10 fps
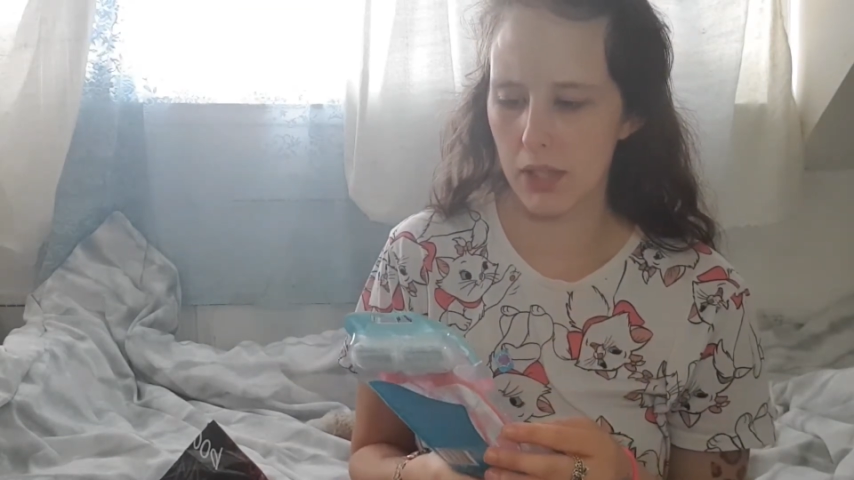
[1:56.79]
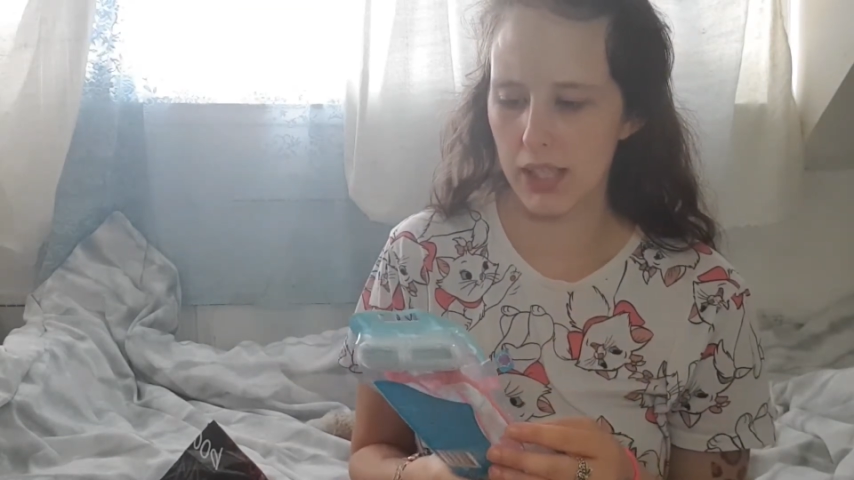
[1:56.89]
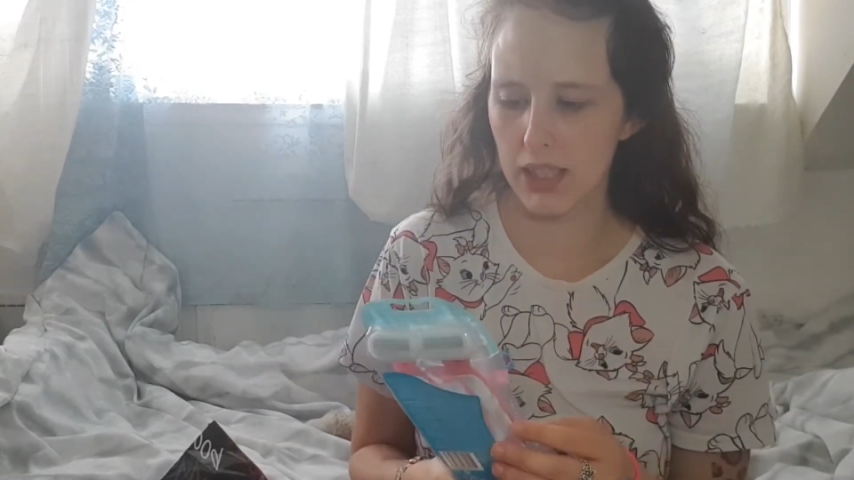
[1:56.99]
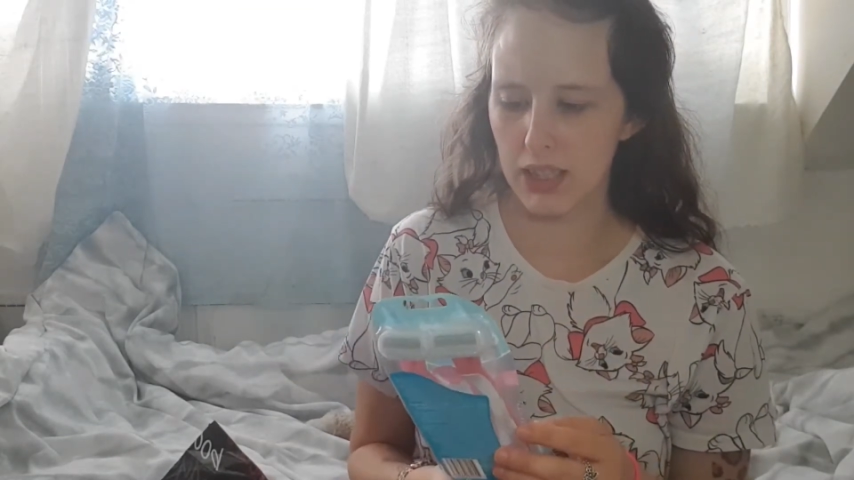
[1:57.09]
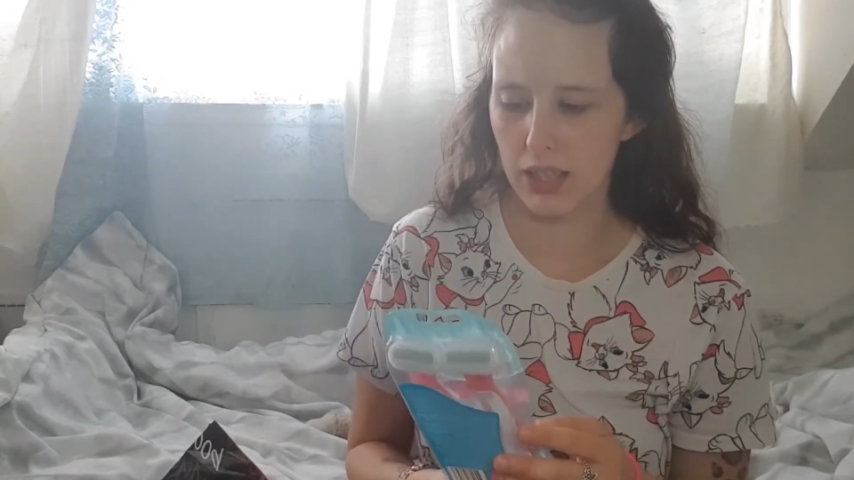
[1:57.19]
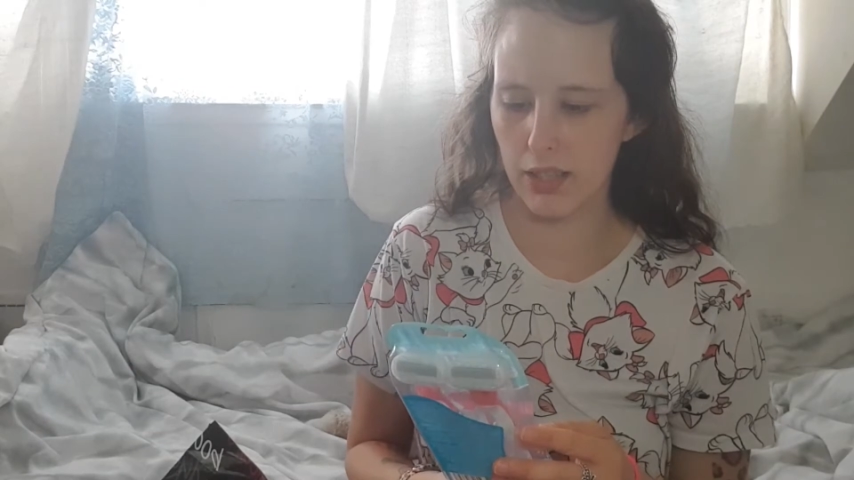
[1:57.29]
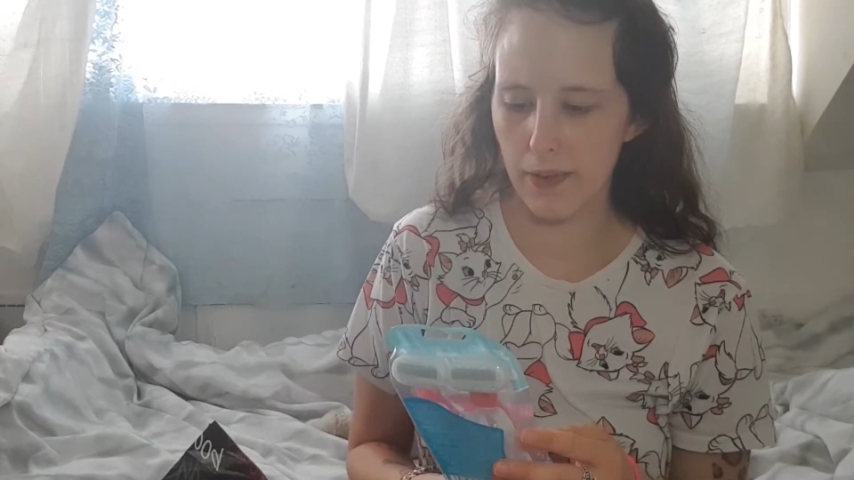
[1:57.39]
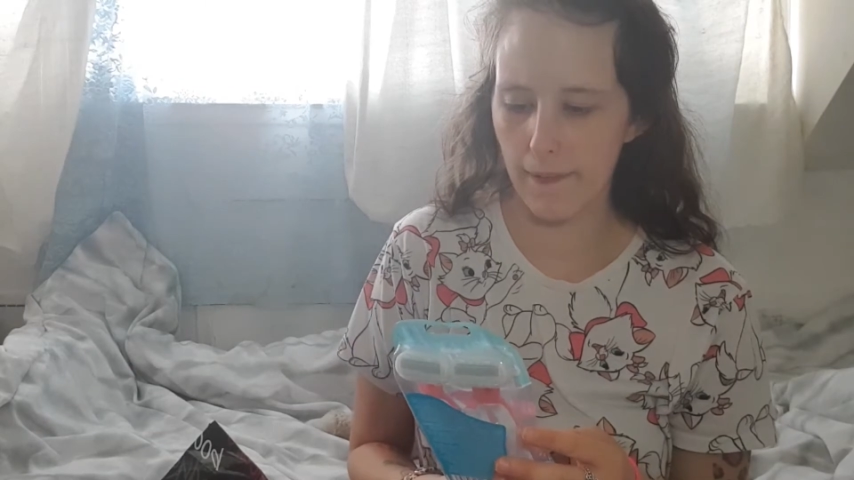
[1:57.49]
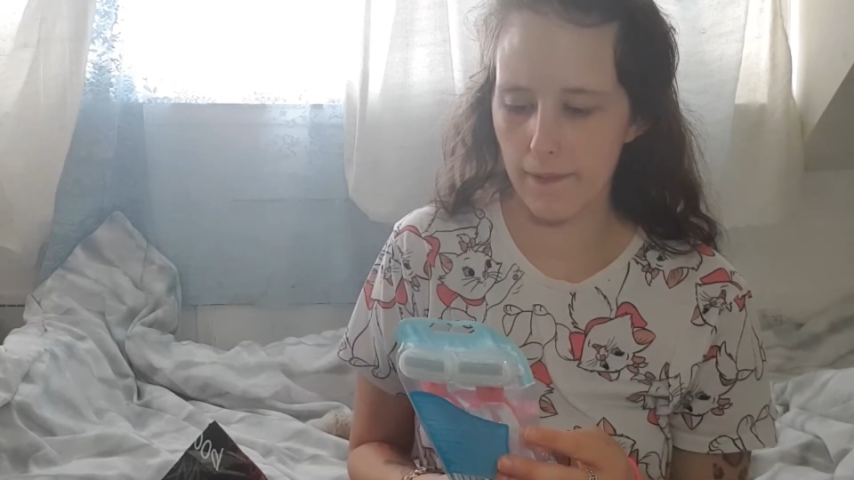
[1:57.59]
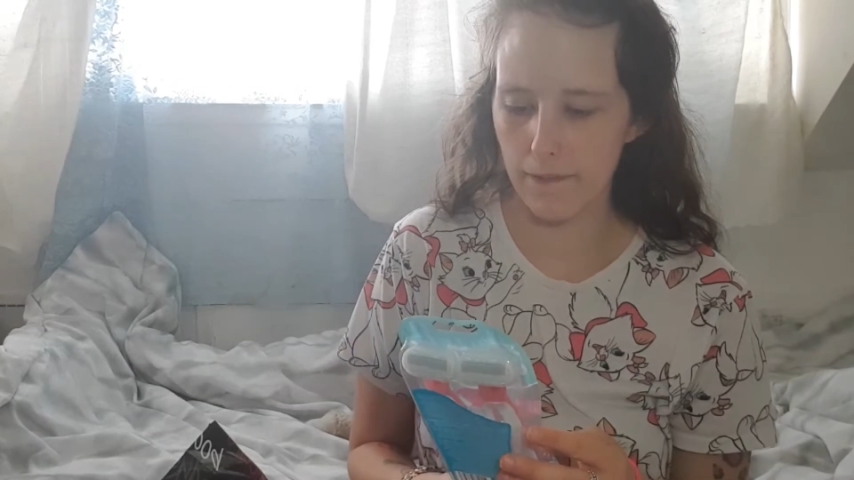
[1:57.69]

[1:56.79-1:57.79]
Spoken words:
These are the